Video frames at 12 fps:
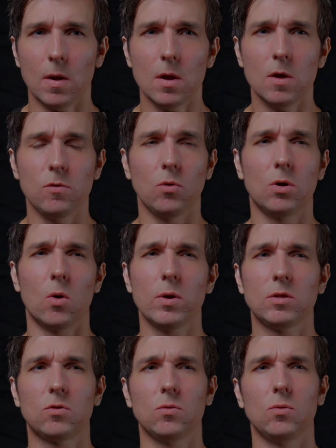You're going
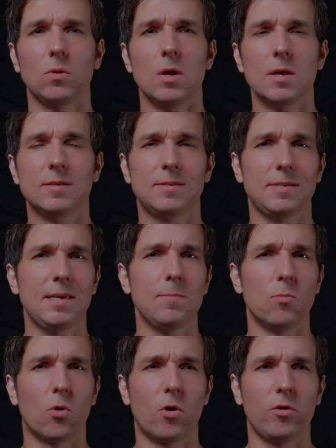to see
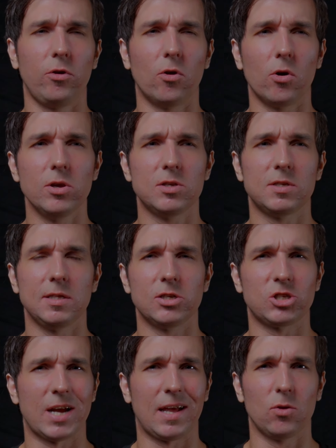more noise in the
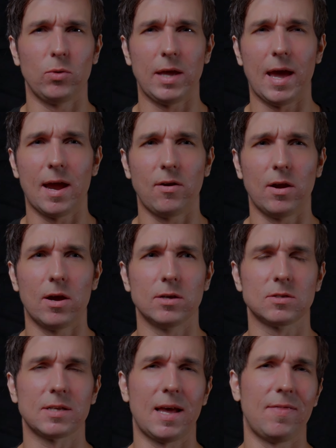shadowy areas,
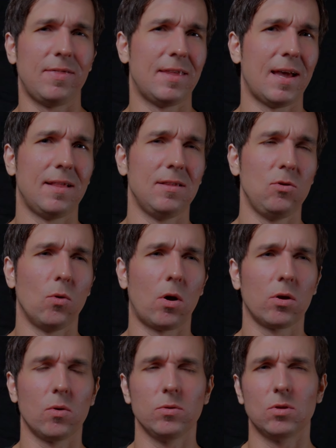and then you are
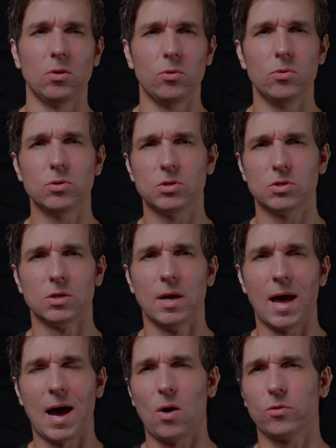going to lose
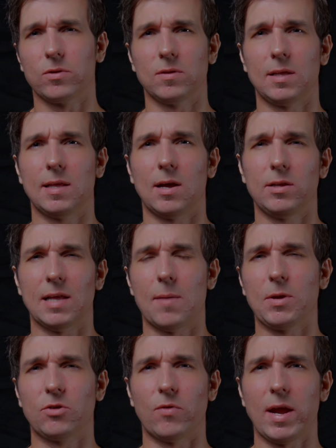out on the dynamic
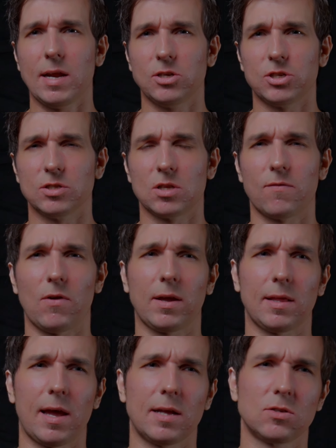range and stuff like
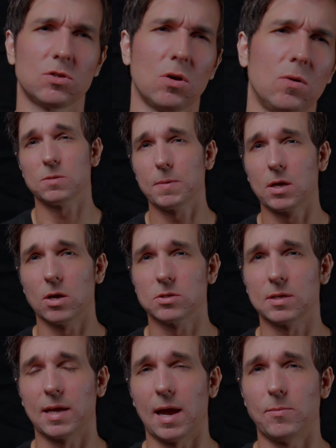that. So just because
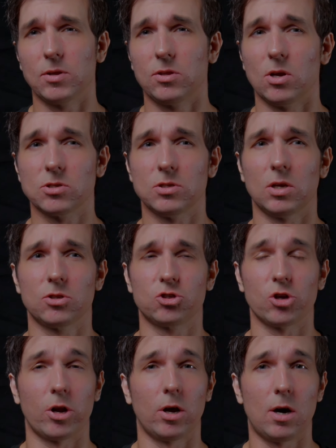the camera does not
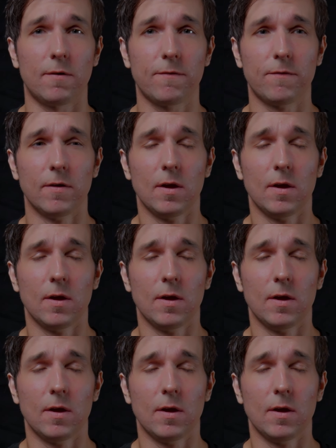shut off,